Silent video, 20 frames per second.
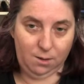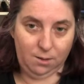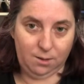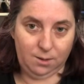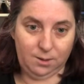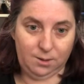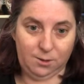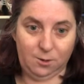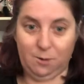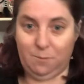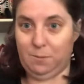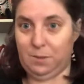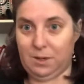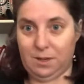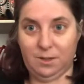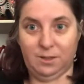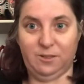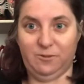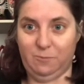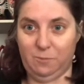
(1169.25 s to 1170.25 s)
It's not
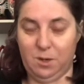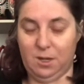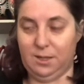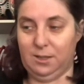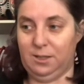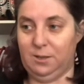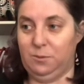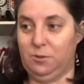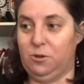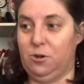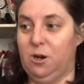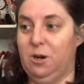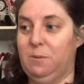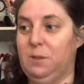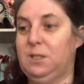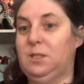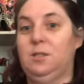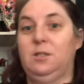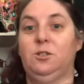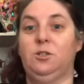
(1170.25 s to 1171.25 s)
because of my
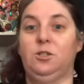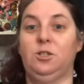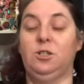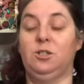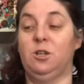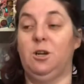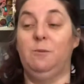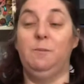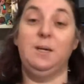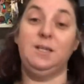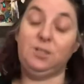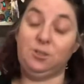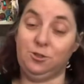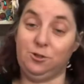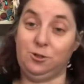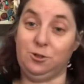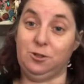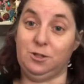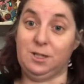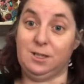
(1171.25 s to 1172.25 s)
subscribers, it's just I meant to
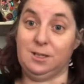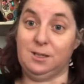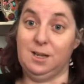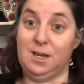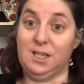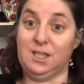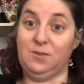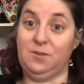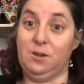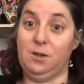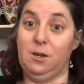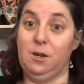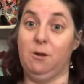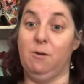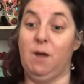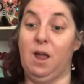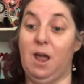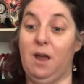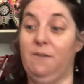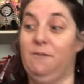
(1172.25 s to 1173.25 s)
do this last video
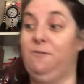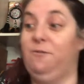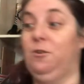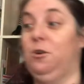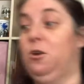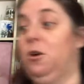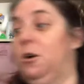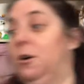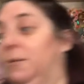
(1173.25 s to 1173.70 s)
and forgot.